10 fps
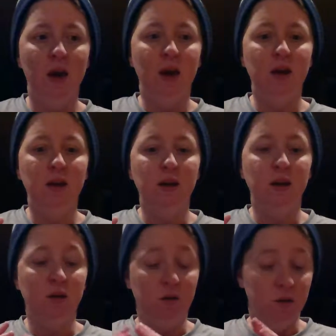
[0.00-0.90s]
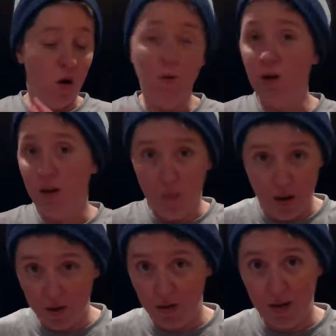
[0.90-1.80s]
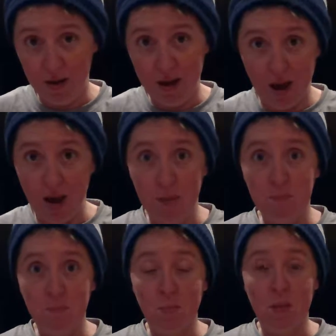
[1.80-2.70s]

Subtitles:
It totally depends on the game,